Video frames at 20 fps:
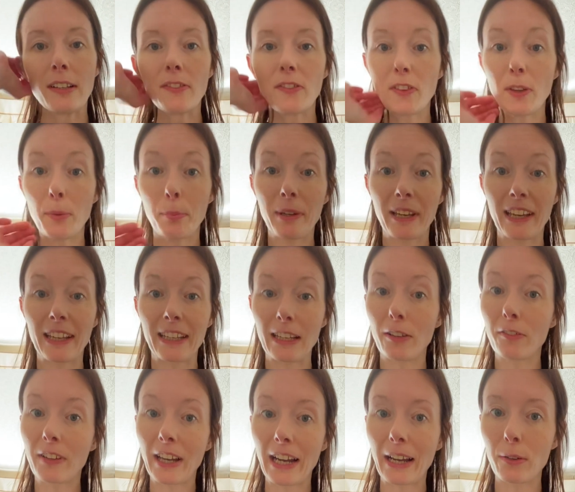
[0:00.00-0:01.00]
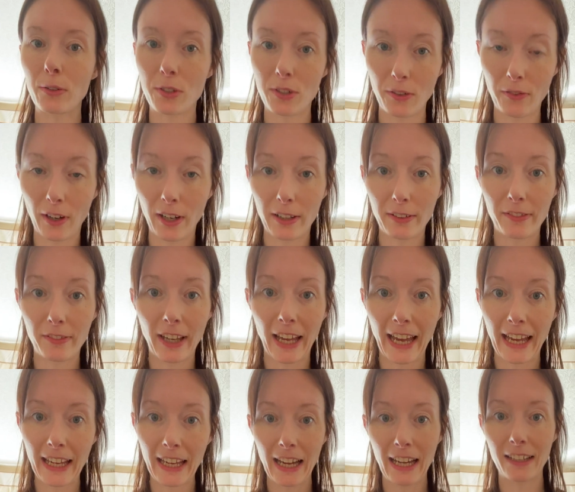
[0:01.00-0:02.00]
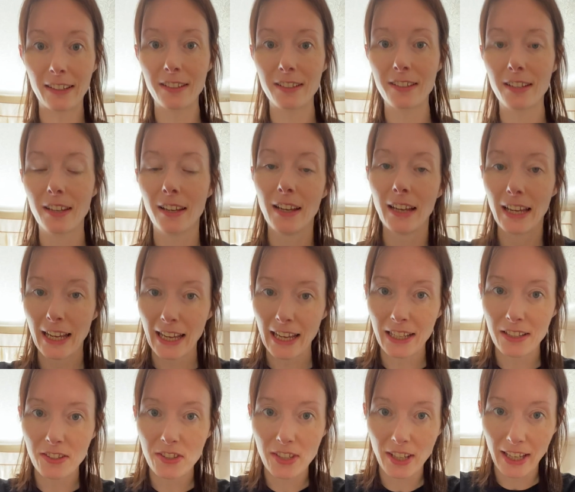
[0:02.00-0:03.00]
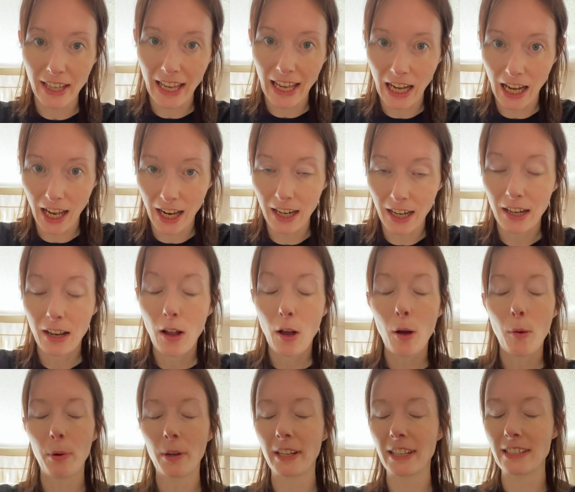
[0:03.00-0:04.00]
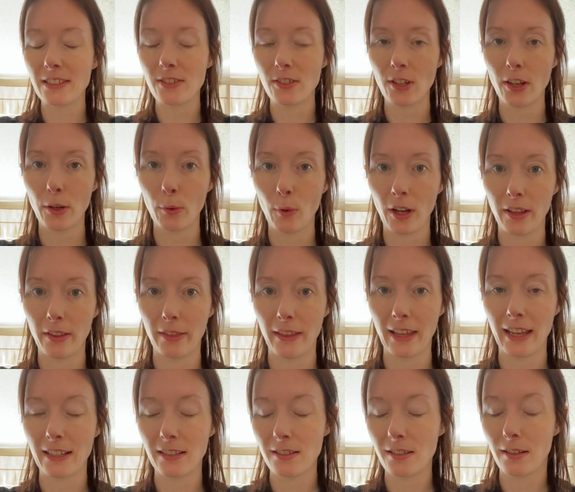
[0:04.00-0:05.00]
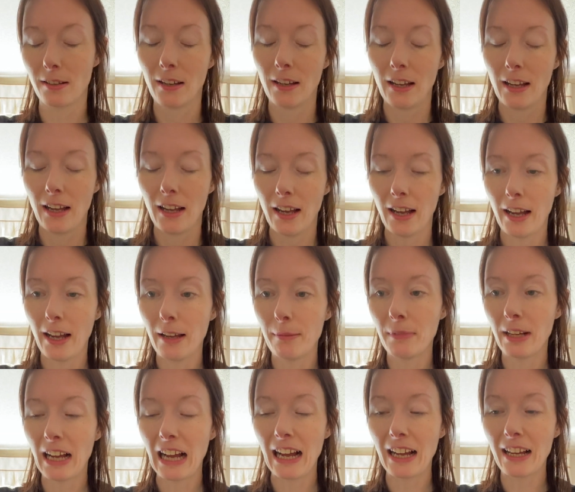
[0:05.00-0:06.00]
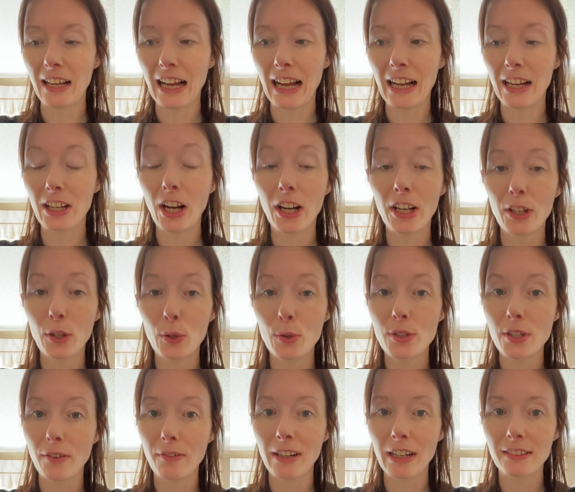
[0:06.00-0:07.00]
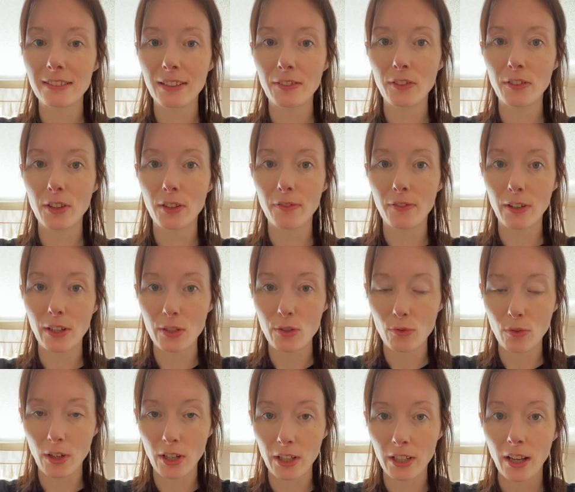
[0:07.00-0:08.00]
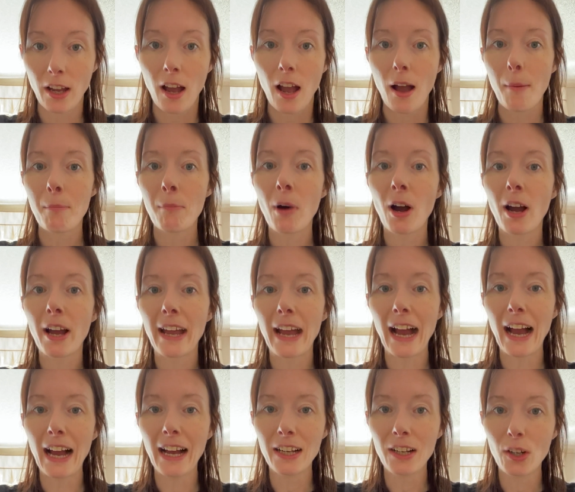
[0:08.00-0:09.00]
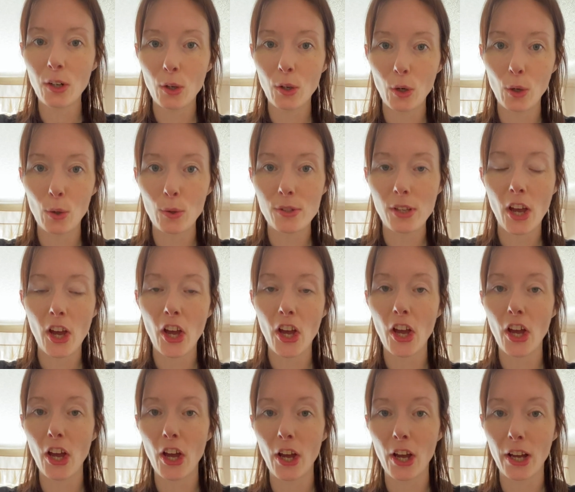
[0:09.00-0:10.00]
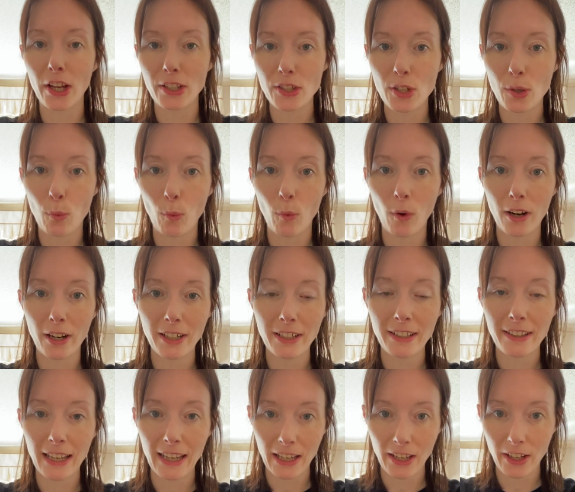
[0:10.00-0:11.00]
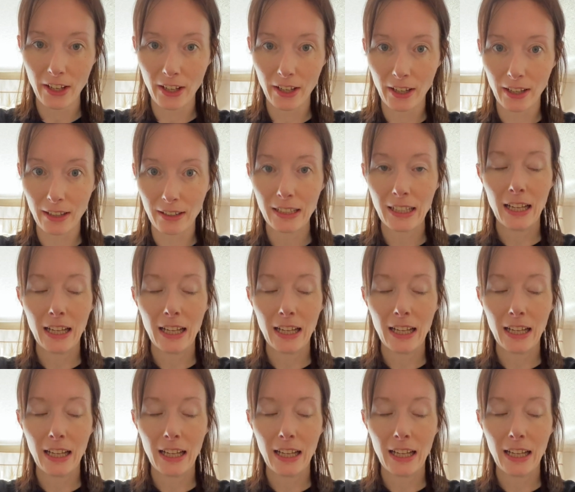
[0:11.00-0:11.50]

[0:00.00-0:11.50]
the beginning of Couch to 5k, and it's a killer, but it's so worth it. I also realised after the first run, my ankles hurt. Why do they hurt?